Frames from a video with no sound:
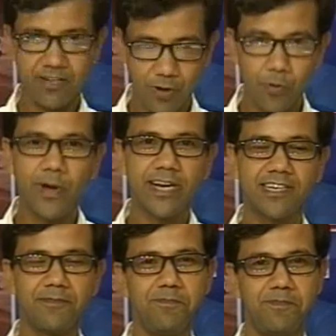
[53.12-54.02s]

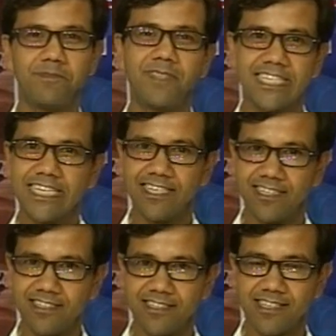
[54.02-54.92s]
Welcome, dear
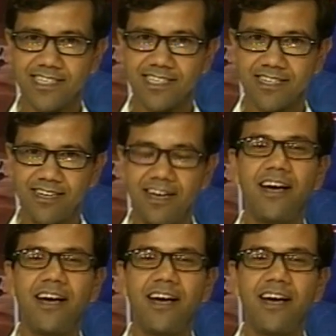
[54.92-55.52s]
learners.